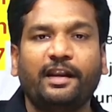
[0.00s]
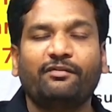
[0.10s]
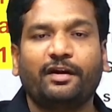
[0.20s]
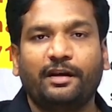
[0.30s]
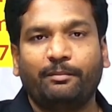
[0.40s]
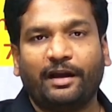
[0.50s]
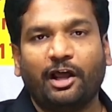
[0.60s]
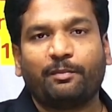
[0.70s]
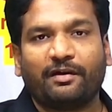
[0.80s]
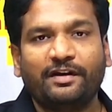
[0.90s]
in
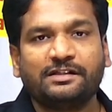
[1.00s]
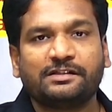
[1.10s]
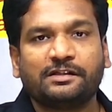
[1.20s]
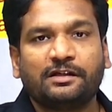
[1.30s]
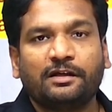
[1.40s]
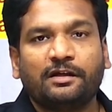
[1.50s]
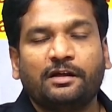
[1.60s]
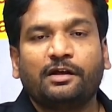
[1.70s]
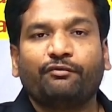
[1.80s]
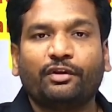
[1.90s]
Bengal province
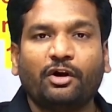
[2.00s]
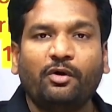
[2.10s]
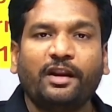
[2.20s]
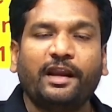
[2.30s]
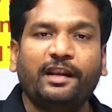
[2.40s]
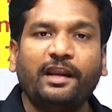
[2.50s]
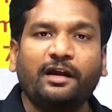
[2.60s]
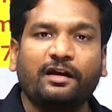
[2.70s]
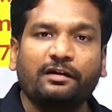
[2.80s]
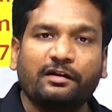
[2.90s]
without
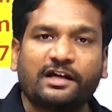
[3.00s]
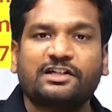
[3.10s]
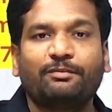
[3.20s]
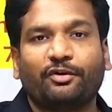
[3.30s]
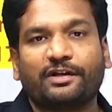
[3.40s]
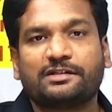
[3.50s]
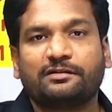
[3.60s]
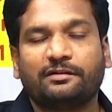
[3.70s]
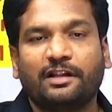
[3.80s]
any custom duties.